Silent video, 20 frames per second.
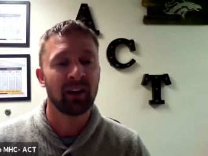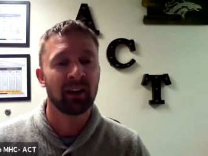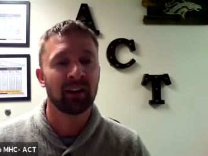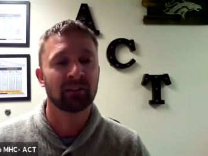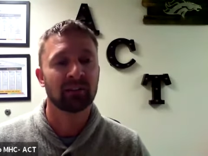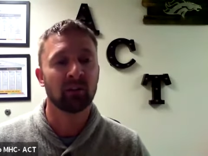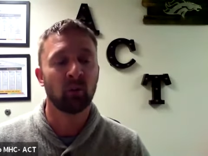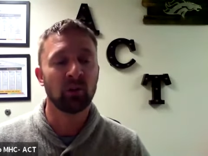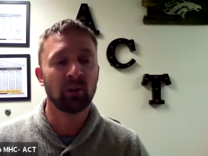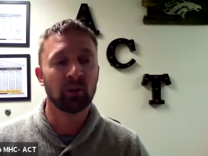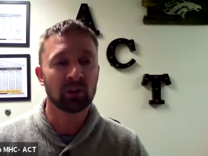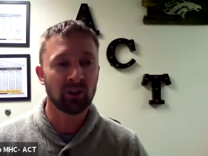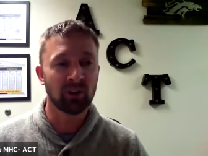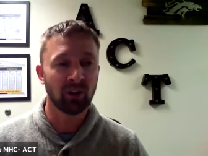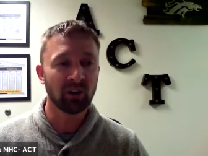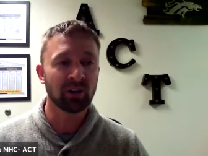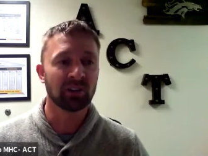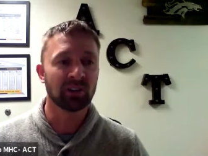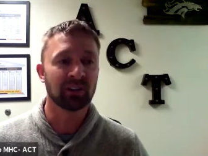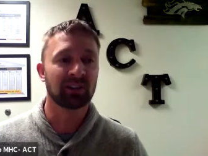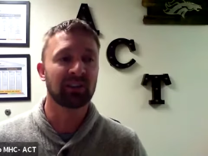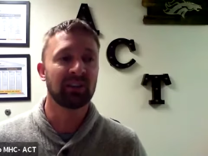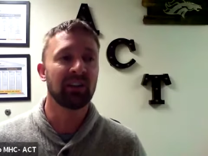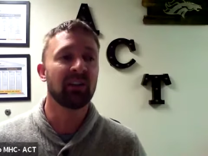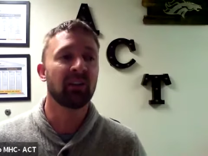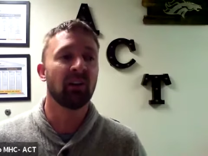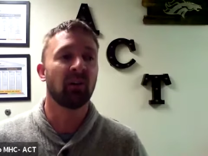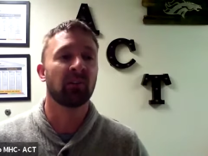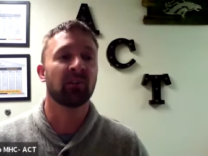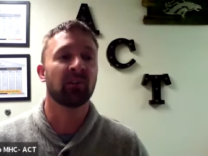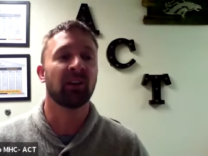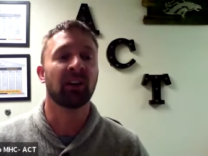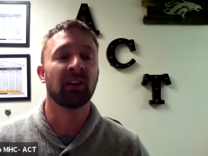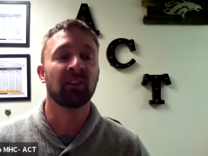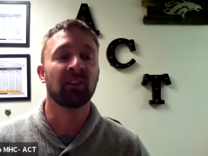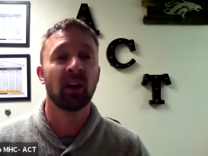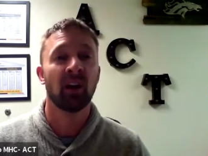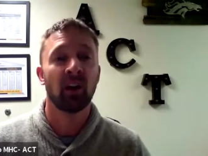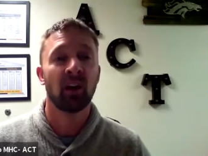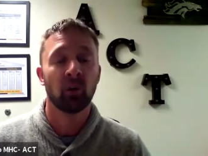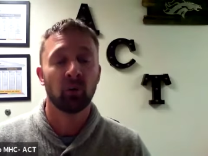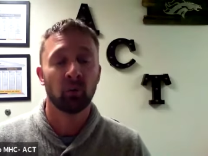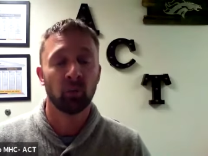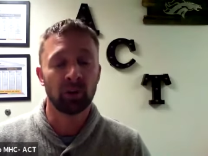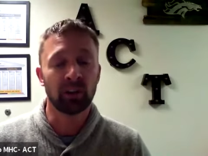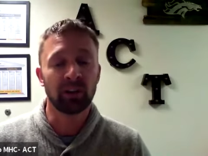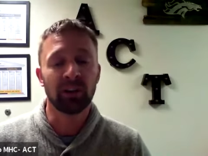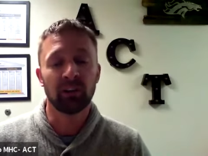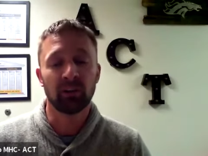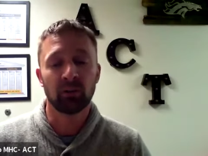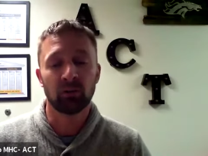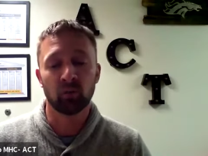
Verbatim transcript: So when you start to see those things, really